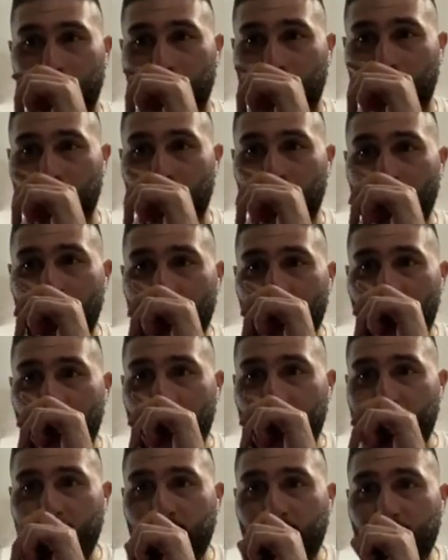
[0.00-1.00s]
But
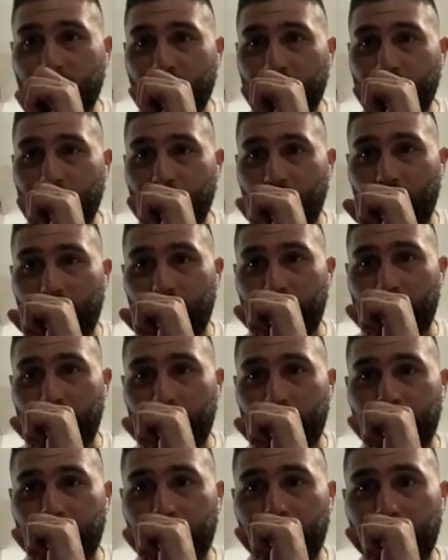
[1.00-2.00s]
it's gonna
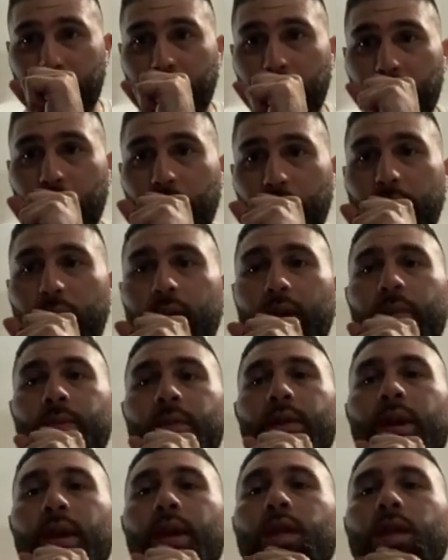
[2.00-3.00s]
be a big game tonight. It's
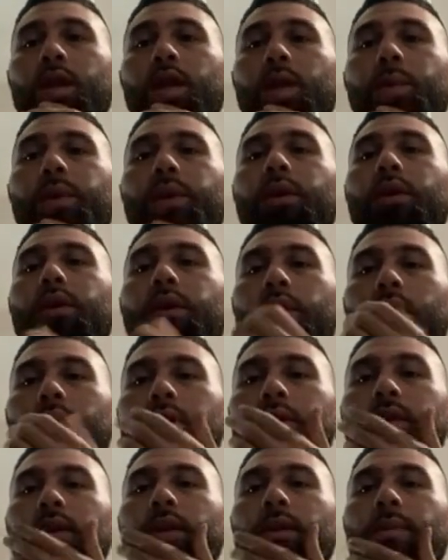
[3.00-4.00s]
gonna
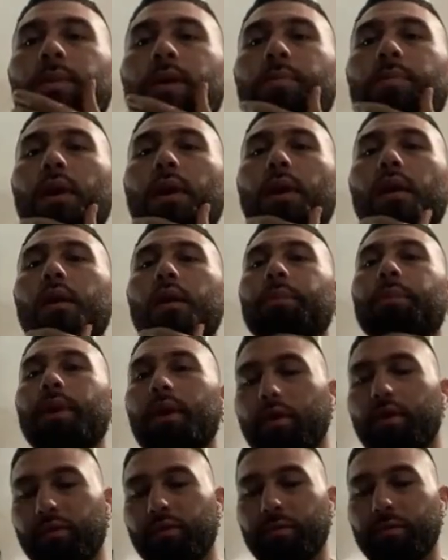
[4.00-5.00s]
be probably competitive
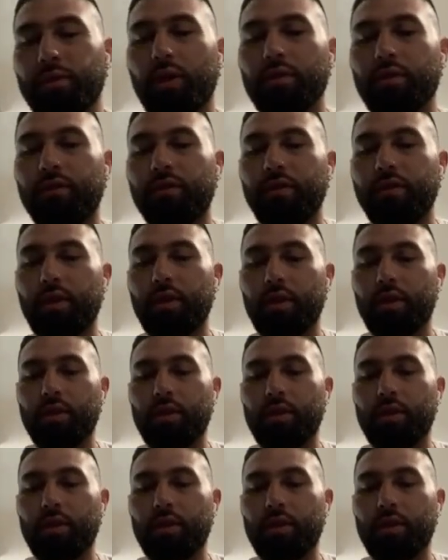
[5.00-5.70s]
from start to finish.